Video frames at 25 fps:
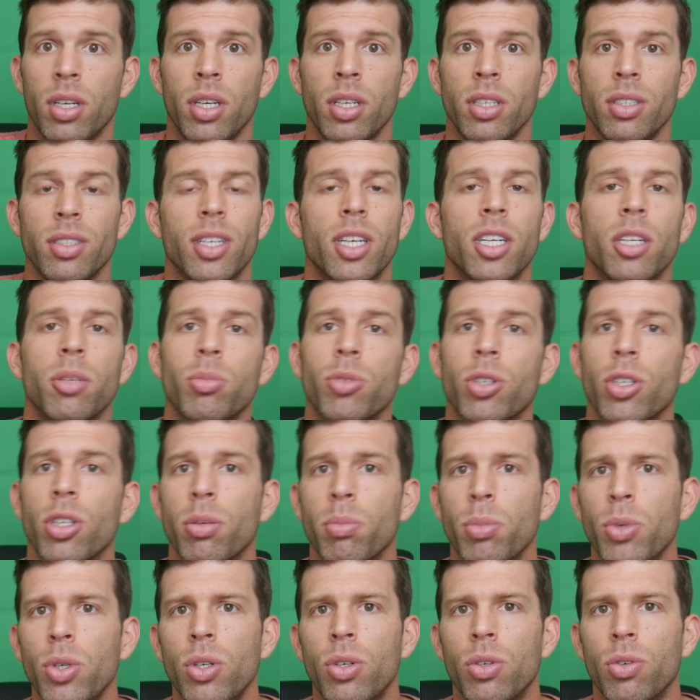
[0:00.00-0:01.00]
Send them to
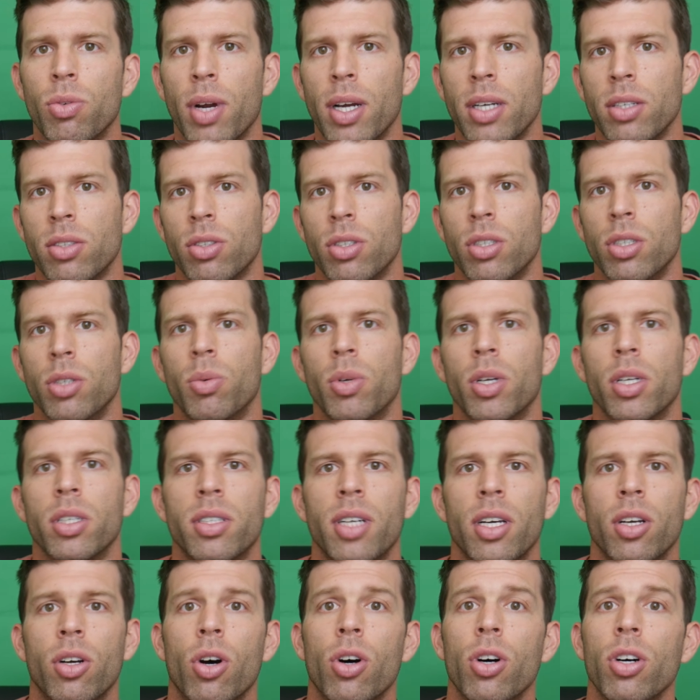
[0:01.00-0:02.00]
the moon, right? So you want to
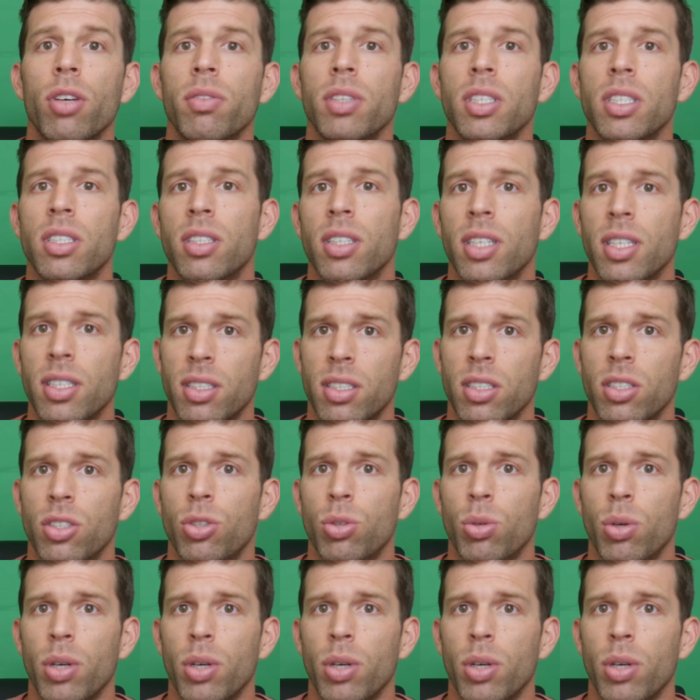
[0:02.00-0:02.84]
take all of these things into